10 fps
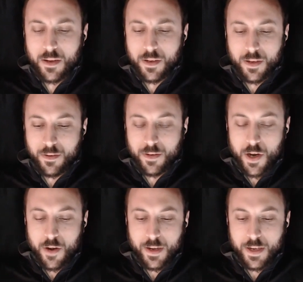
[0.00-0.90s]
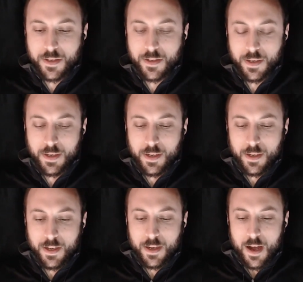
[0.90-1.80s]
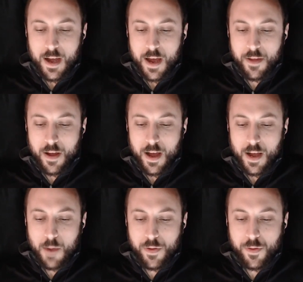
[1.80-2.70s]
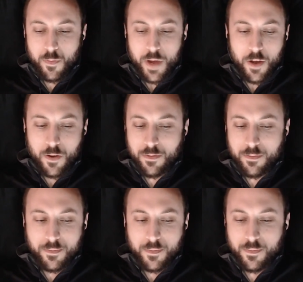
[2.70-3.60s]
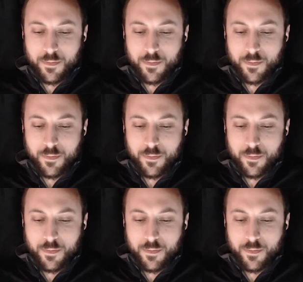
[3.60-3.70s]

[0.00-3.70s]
you know, I went through my own